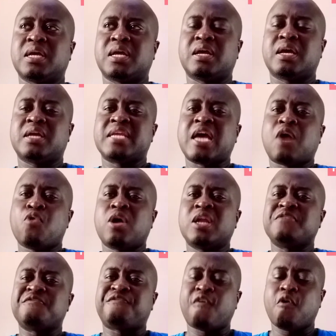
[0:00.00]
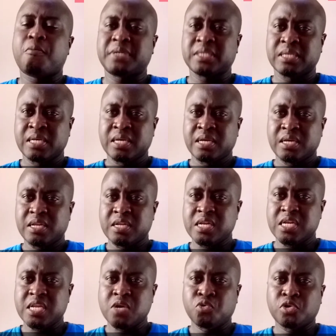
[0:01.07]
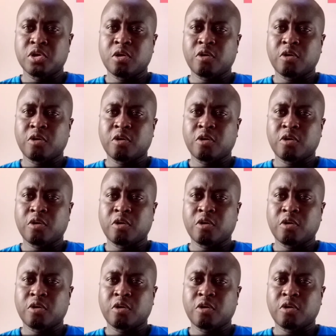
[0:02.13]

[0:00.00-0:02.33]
They are well informed. They would love